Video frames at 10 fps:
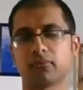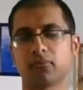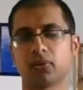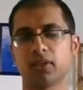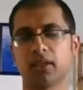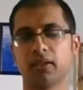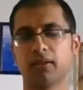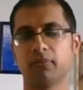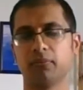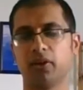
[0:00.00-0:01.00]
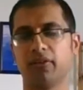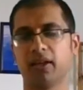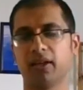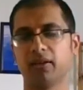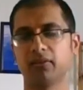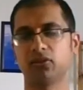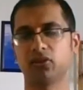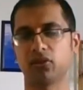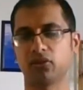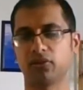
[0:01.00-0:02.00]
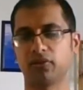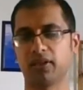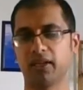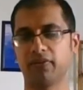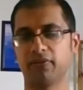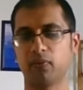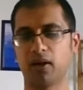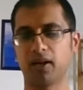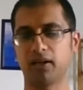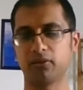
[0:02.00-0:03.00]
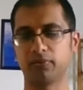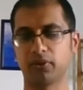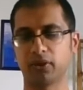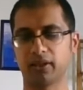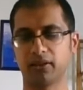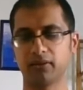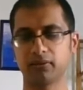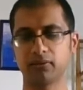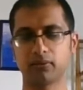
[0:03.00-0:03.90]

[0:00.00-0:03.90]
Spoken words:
Okay, breathe out, turn to the left while you breathe out.